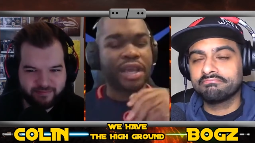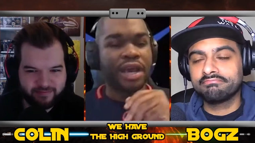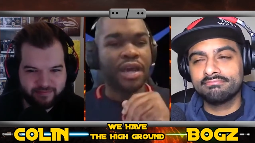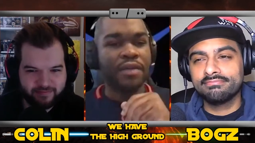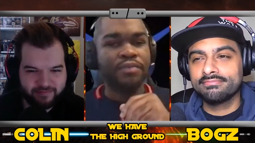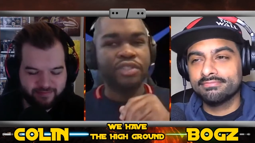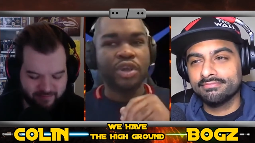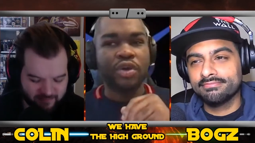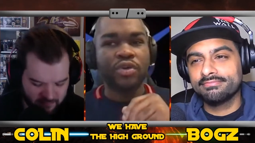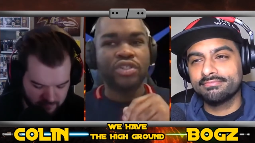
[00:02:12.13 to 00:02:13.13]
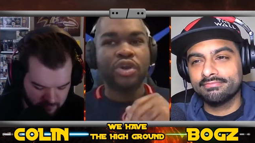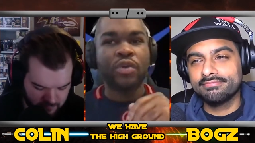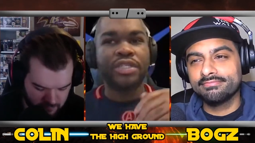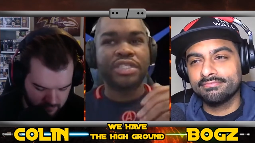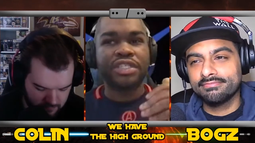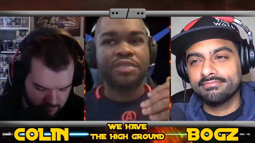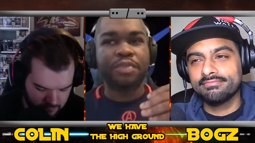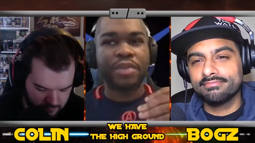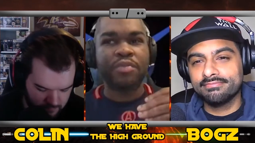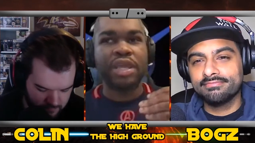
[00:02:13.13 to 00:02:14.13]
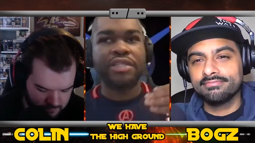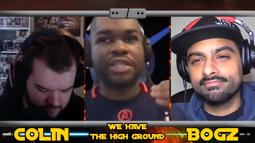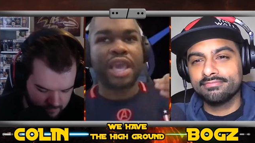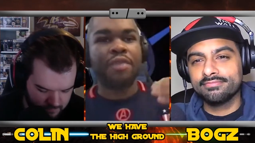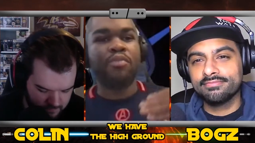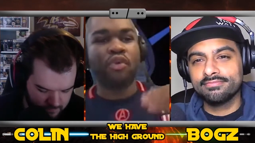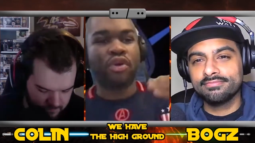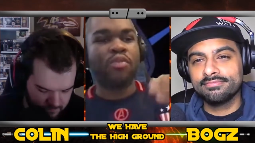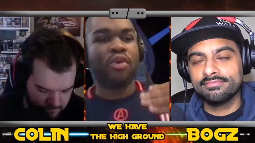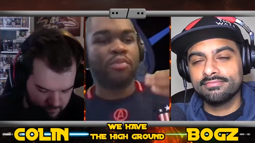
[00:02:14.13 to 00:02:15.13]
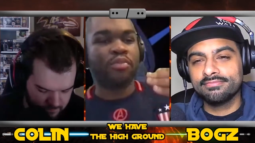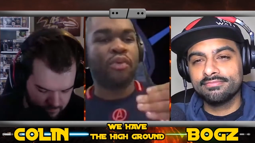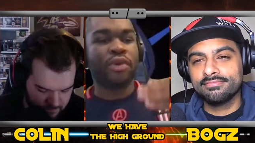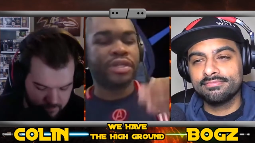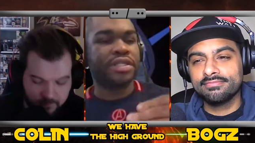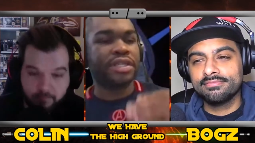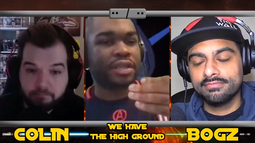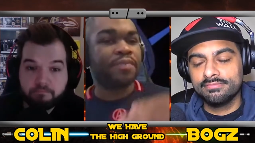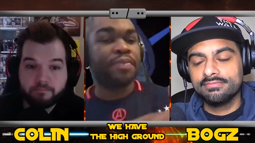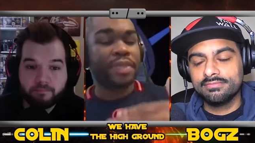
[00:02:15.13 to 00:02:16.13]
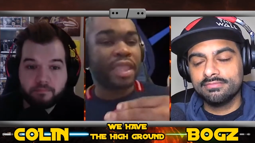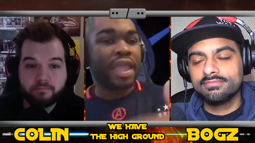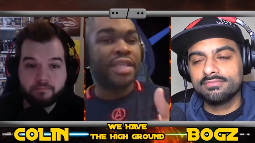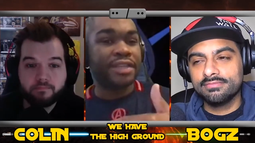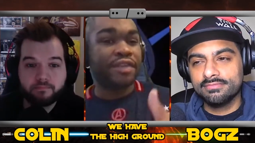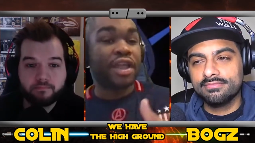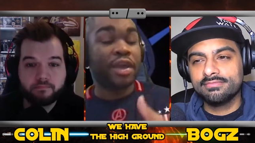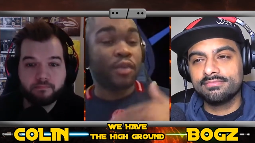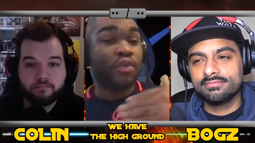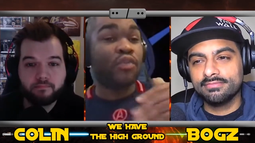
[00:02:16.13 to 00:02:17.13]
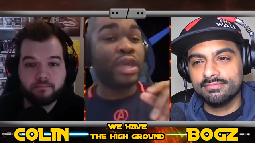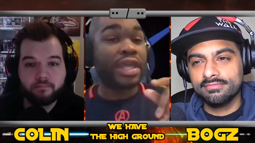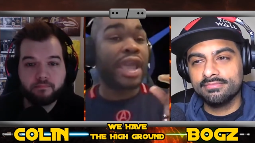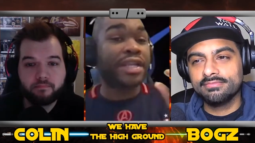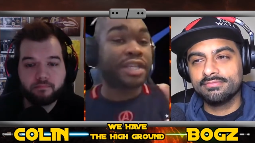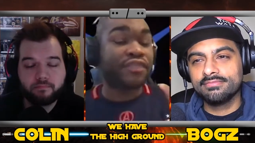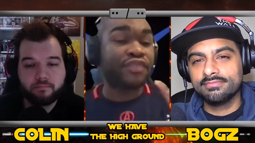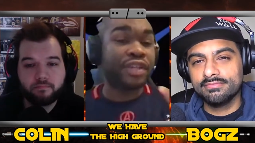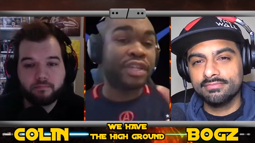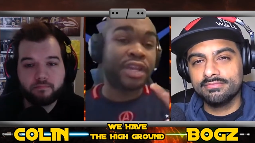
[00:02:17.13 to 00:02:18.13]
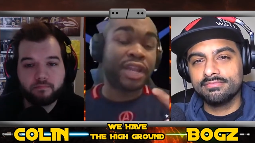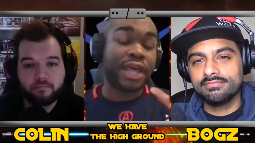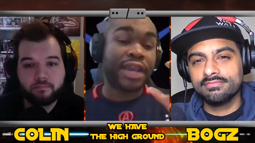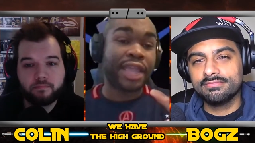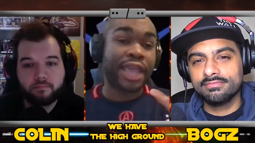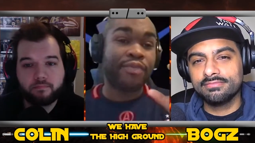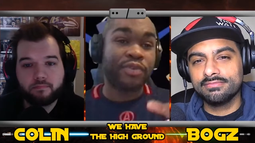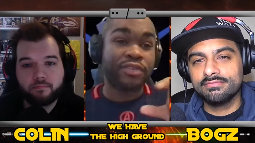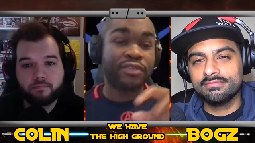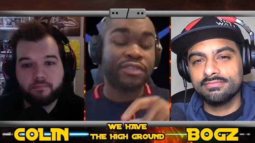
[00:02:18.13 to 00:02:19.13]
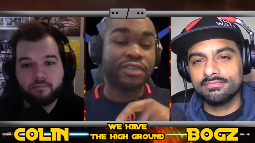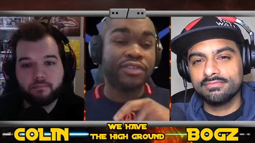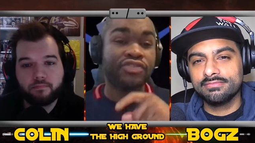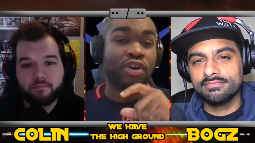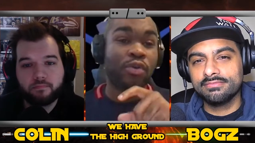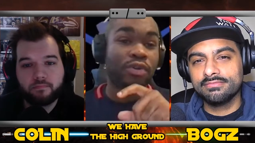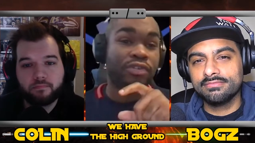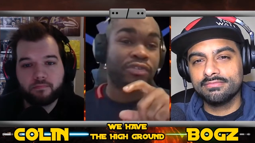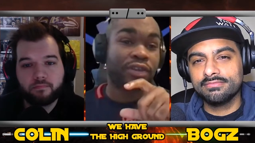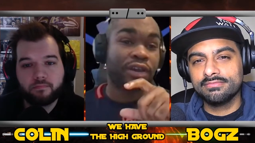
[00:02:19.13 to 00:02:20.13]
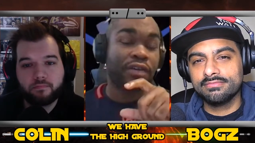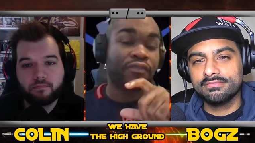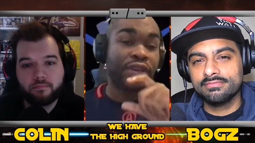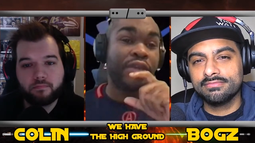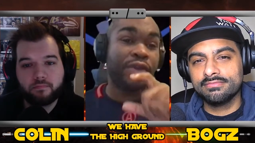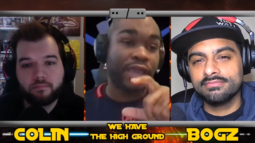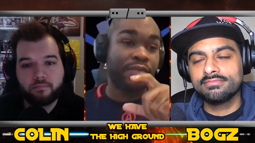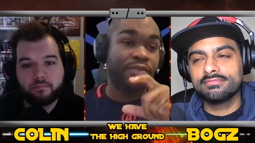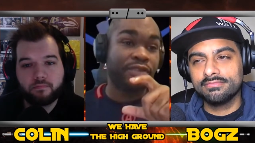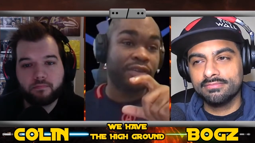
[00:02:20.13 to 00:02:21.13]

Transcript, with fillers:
Speaker 1: um. So Star Wars has just been. It's gotten more and more important as I've gotten along. What really actually filled in a lot of gaps was the Star Wars uh, video games.